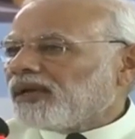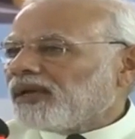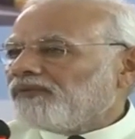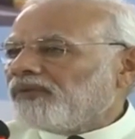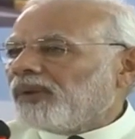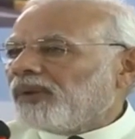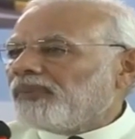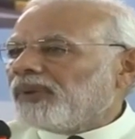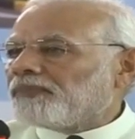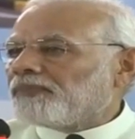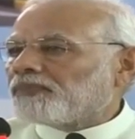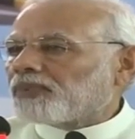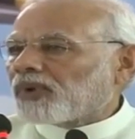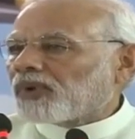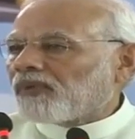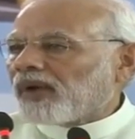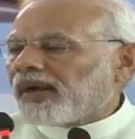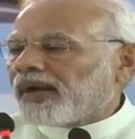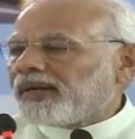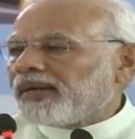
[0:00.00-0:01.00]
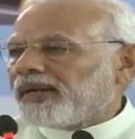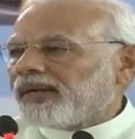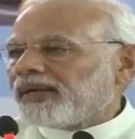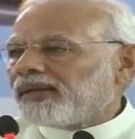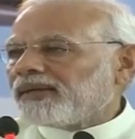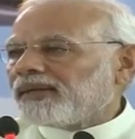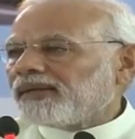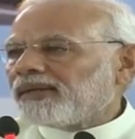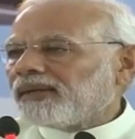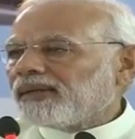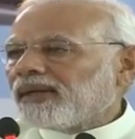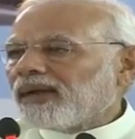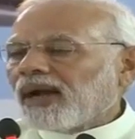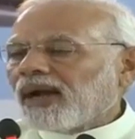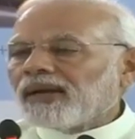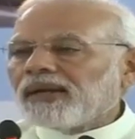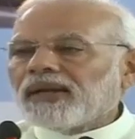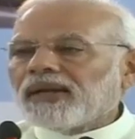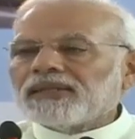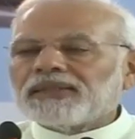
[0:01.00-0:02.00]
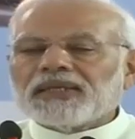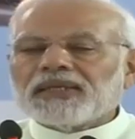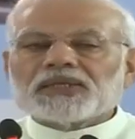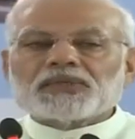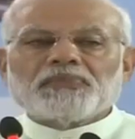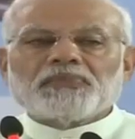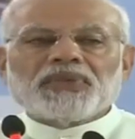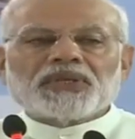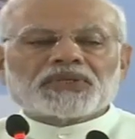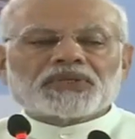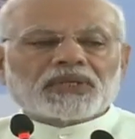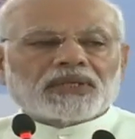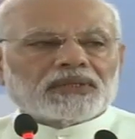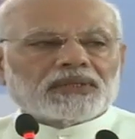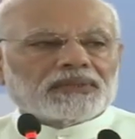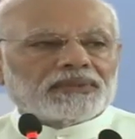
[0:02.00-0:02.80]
will be provided under this mission.